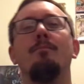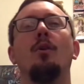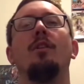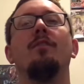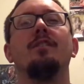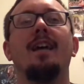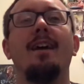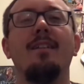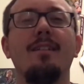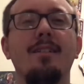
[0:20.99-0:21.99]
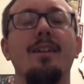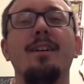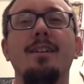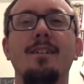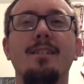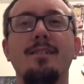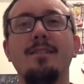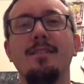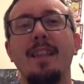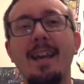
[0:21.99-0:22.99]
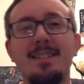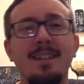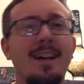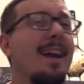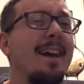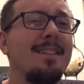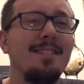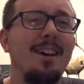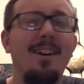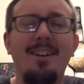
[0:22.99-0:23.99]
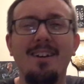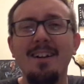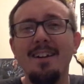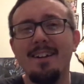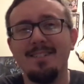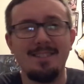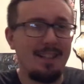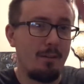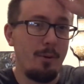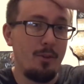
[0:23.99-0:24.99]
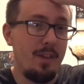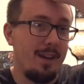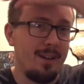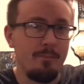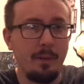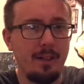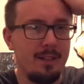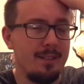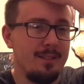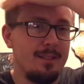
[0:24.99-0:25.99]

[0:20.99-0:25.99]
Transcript: Both of us got uh, lazy, I guess, because they were both there, but uh,